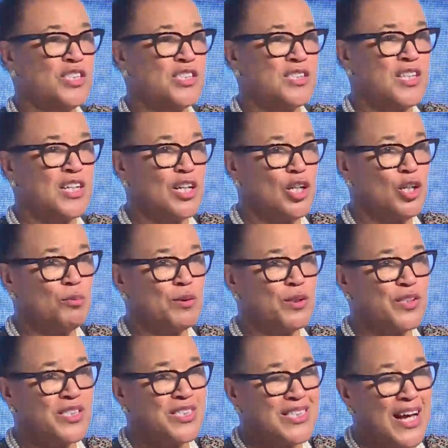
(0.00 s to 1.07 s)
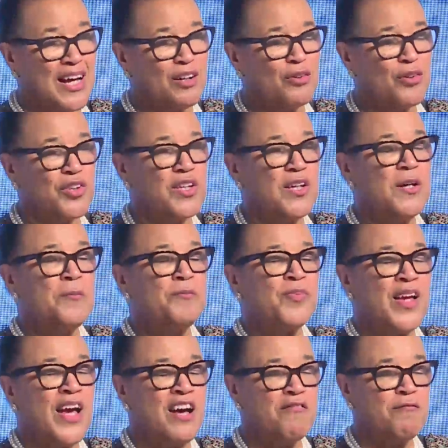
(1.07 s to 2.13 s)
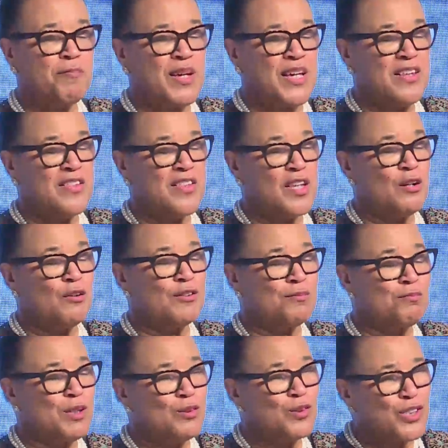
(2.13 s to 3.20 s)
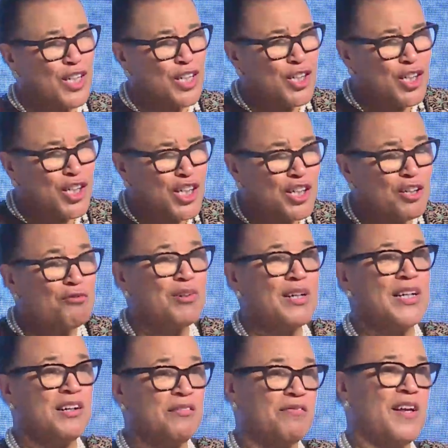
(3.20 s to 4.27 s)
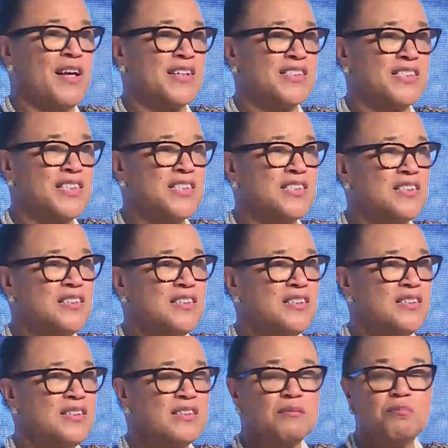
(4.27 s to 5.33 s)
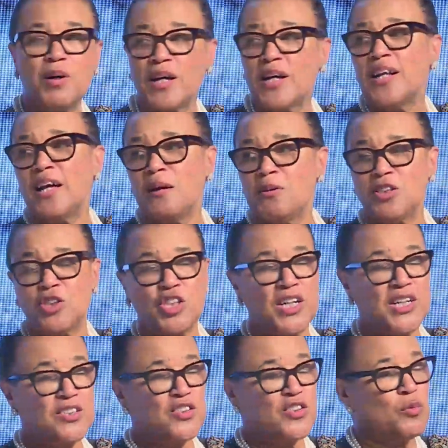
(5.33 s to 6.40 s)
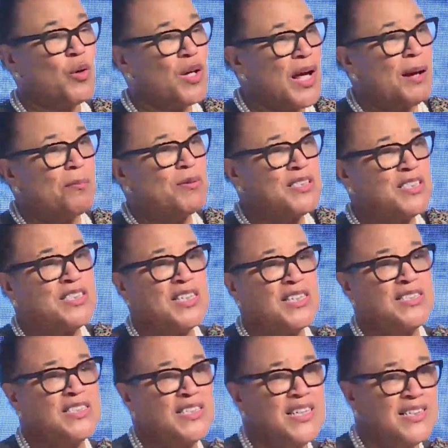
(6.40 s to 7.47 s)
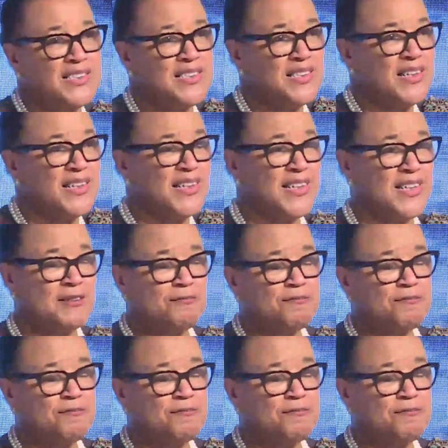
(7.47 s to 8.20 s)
in the global south have been those most acutely affected by climate change. So what happened in 1989